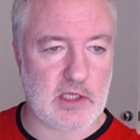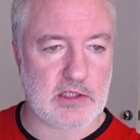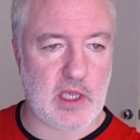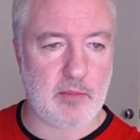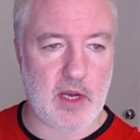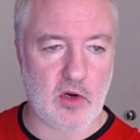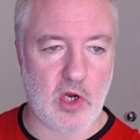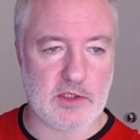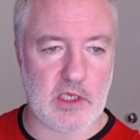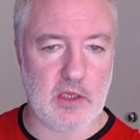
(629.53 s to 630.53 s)
at, say, Pound
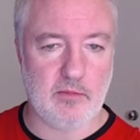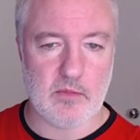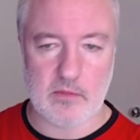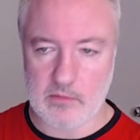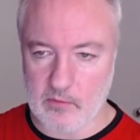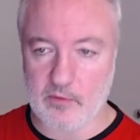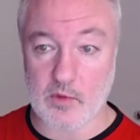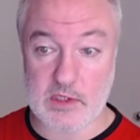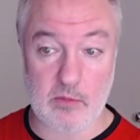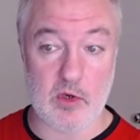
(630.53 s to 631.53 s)
Aussie, for
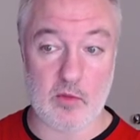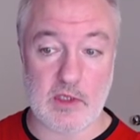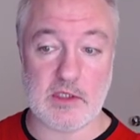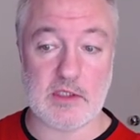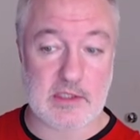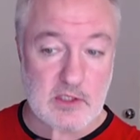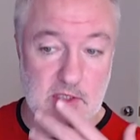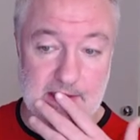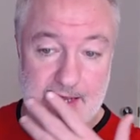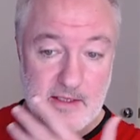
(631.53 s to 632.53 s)
similar reasons to
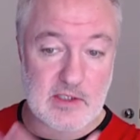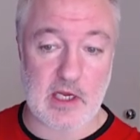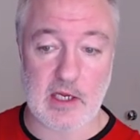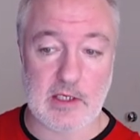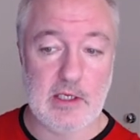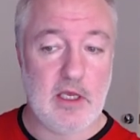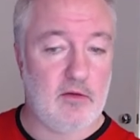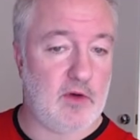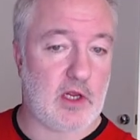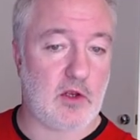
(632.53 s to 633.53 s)
the downside,
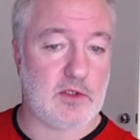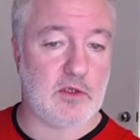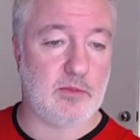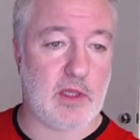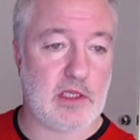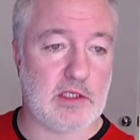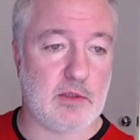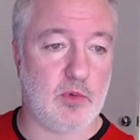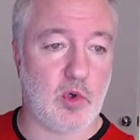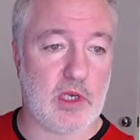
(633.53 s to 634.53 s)
very close to those monthly
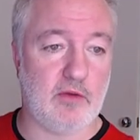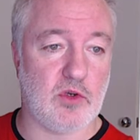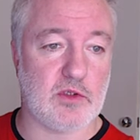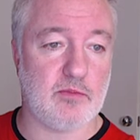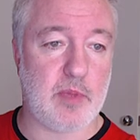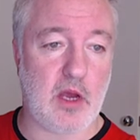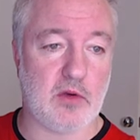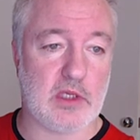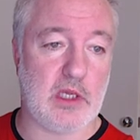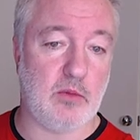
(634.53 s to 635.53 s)
support levels.
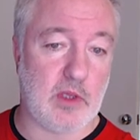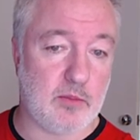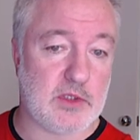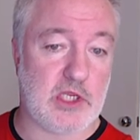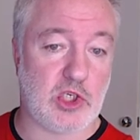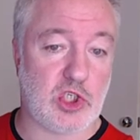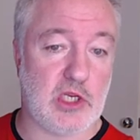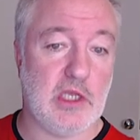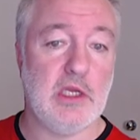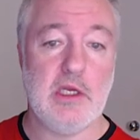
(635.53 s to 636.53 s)
Pound Kiwi
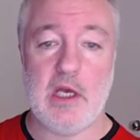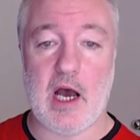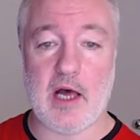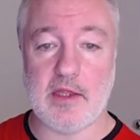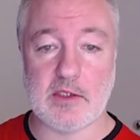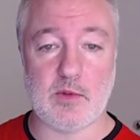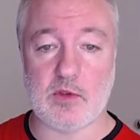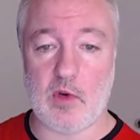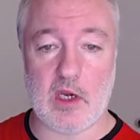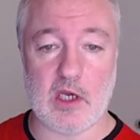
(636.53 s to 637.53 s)
potentially. This was
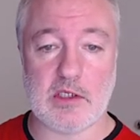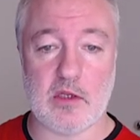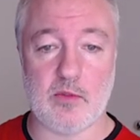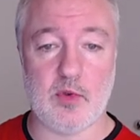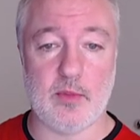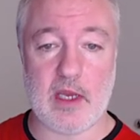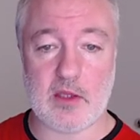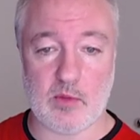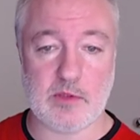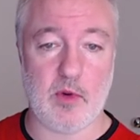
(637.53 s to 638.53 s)
a really nice little pullback
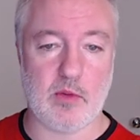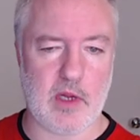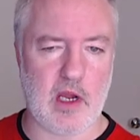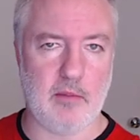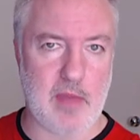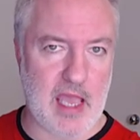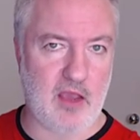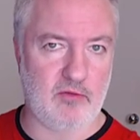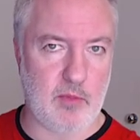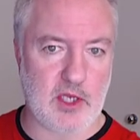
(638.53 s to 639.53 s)
that we spoke about. I may
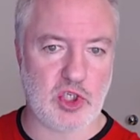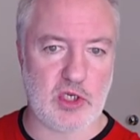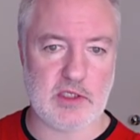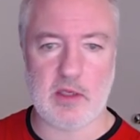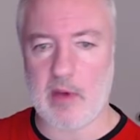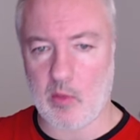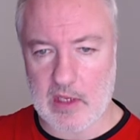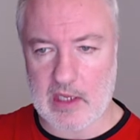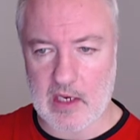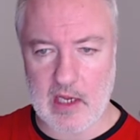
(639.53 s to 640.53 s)
have mentioned it in my
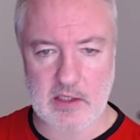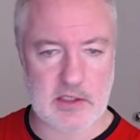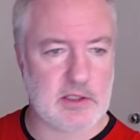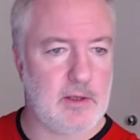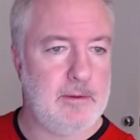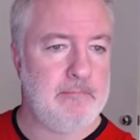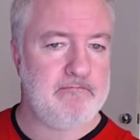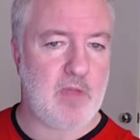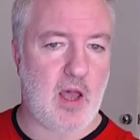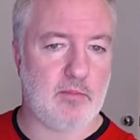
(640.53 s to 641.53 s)
weekly analysis.
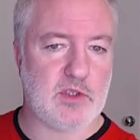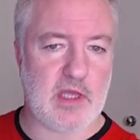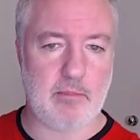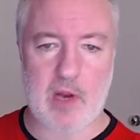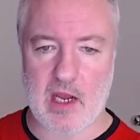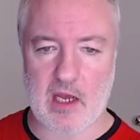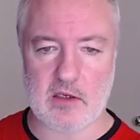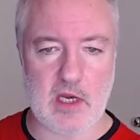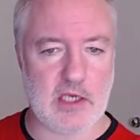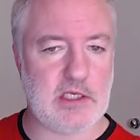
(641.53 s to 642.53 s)
So that played
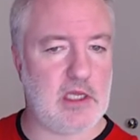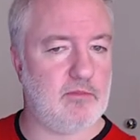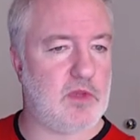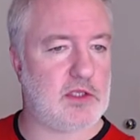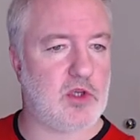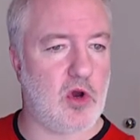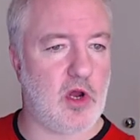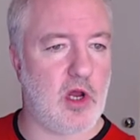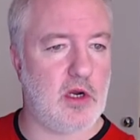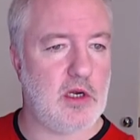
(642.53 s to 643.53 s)
out nicely. That's gone
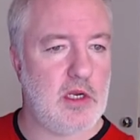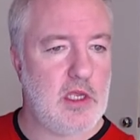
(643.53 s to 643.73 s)
on.